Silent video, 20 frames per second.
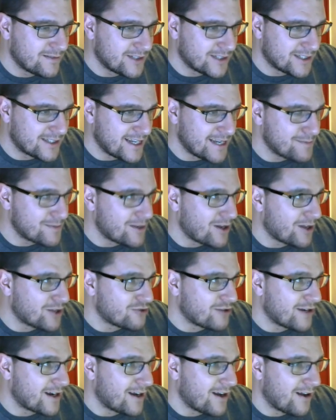to teams
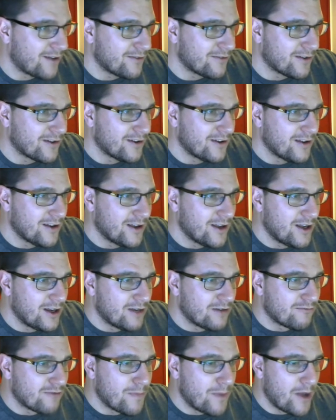like Triglav.
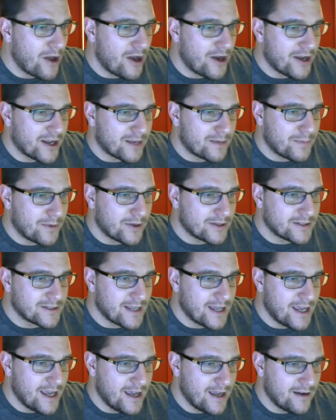Rabernik
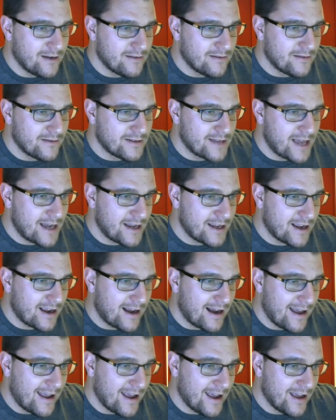puts it in. It's
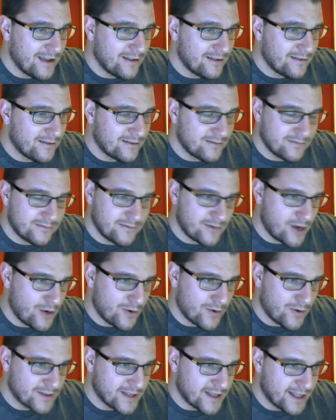headed clear.
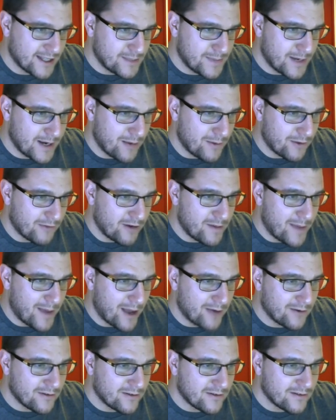No one's there to pick up the
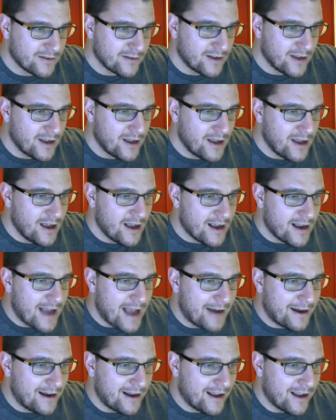rebound.
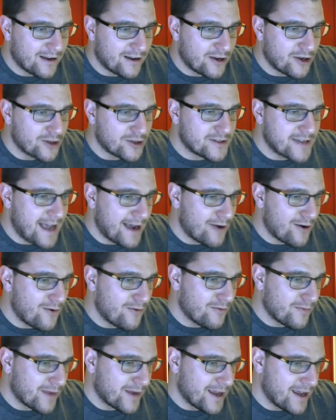Canalit, good
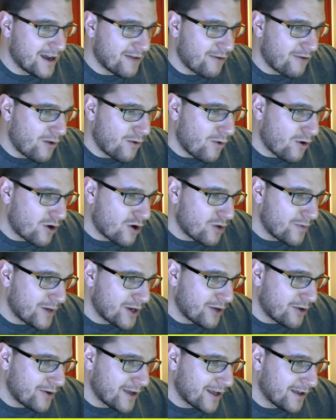tackle from Gear. Right, what can
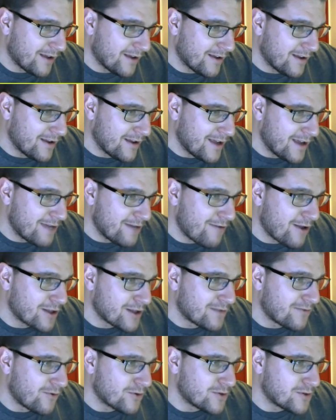we do here? He
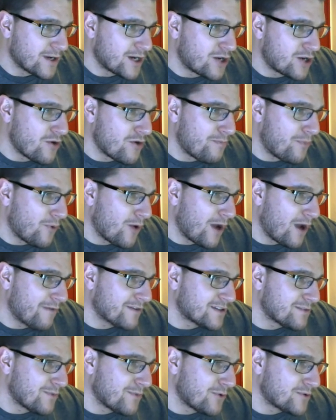runs forward to it. Good ball
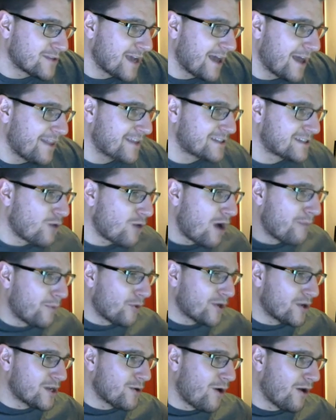over to Mousset. This is why I
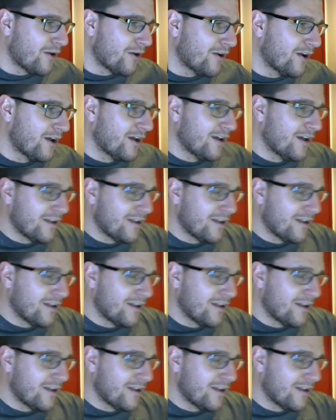bought you on.